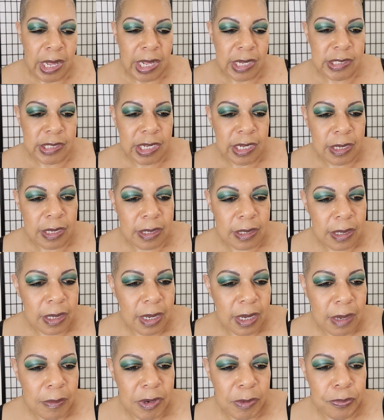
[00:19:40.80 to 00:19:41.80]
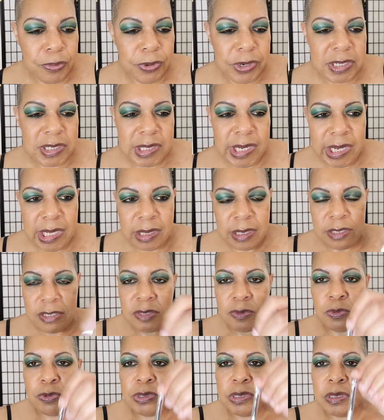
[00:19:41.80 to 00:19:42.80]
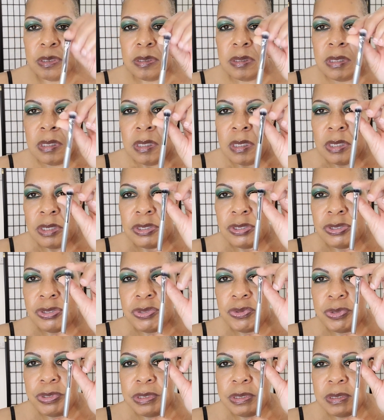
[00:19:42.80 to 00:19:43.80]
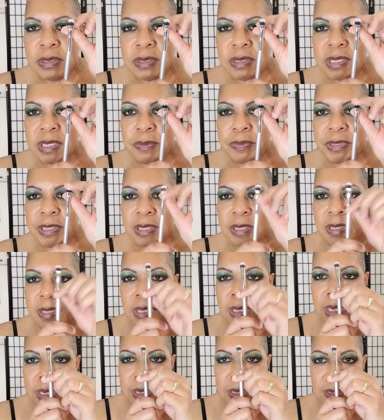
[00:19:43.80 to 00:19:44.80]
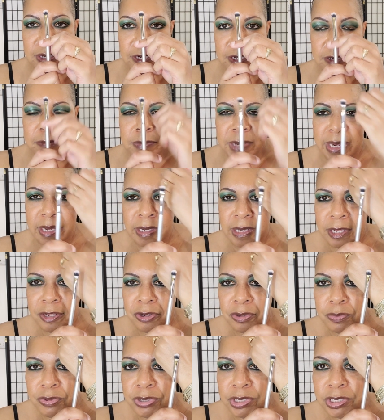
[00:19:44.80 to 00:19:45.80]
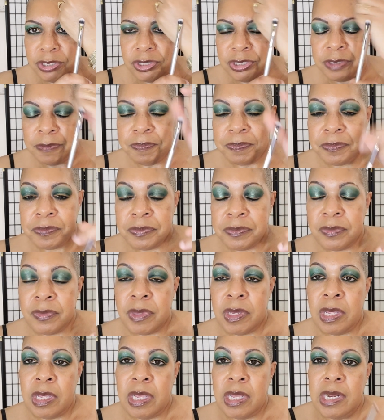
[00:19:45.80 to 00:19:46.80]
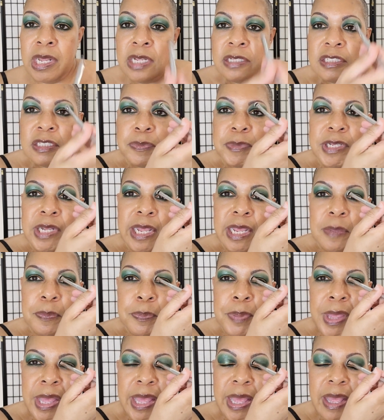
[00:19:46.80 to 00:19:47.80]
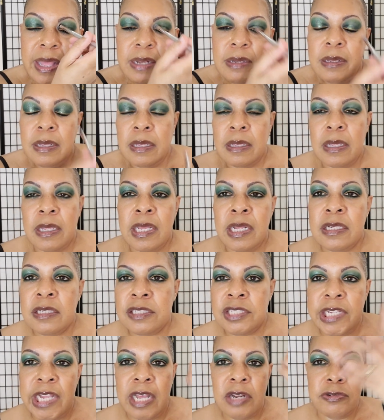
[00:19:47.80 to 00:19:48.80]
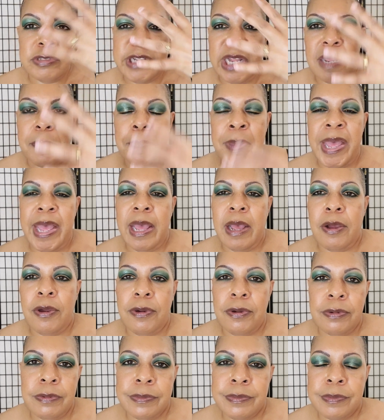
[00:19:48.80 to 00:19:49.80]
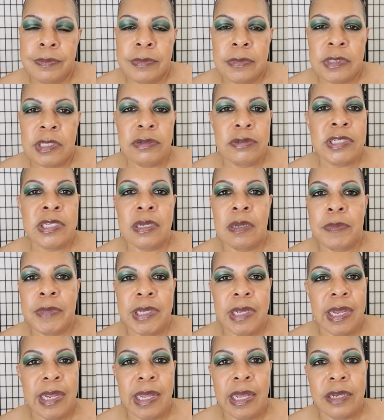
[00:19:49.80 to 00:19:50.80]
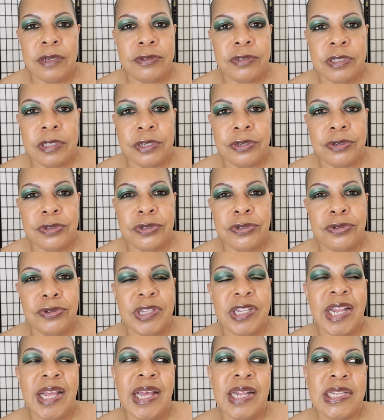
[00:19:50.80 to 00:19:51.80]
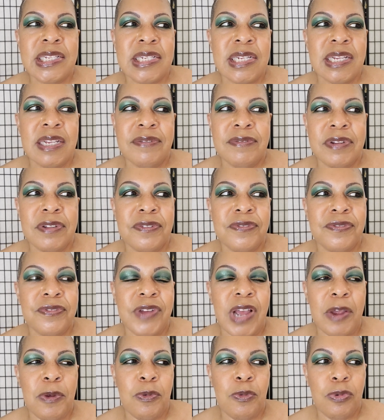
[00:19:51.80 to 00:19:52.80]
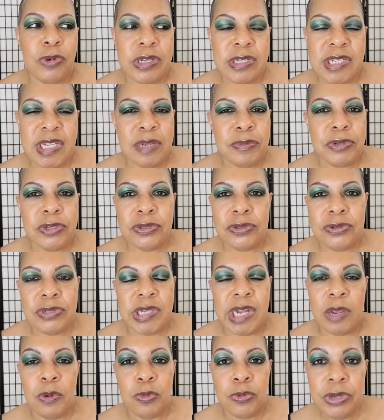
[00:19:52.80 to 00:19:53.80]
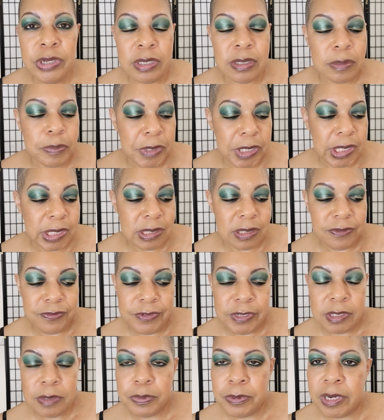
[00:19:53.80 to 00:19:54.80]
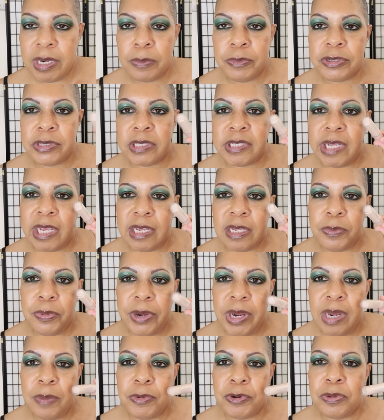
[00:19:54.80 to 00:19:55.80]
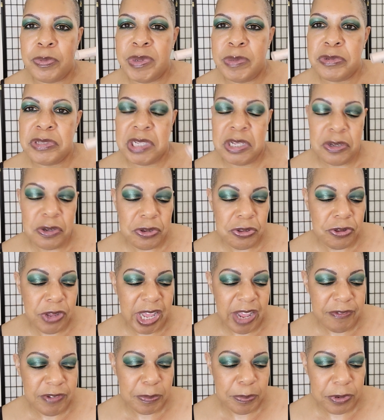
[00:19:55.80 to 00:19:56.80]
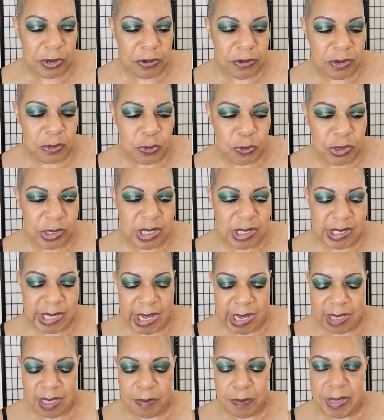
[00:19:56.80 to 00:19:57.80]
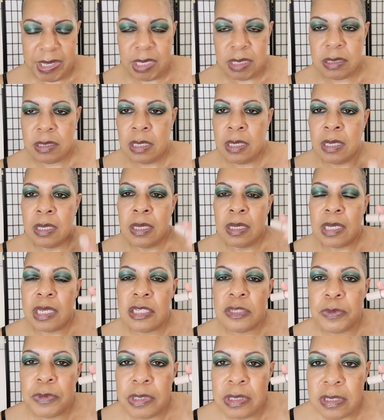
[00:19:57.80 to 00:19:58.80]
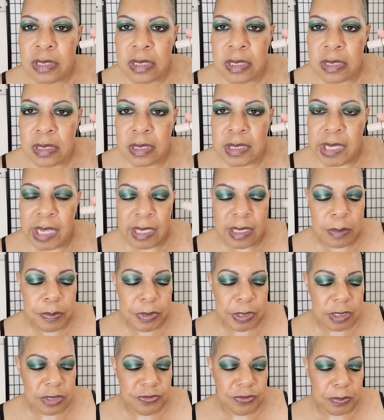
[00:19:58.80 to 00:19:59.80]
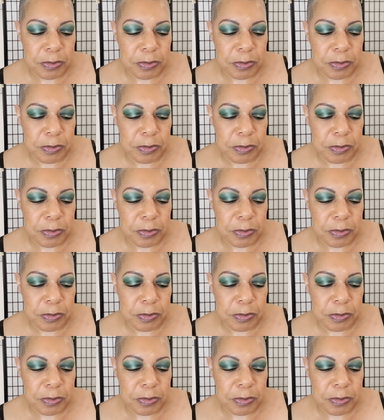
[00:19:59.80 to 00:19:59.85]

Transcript: I take um, a brush like this one, a short, stubby um, eyeliner brush, and I just be like, pat, and the shadows like, pow. Don't tell me I gotta use glitter glue. And honestly, even if I was able to use it, I wouldn't because the Fenty primer is a tacky primer. Or people say, oh, you have to put it on, on a tacky base. Guess what? This is a tacky base for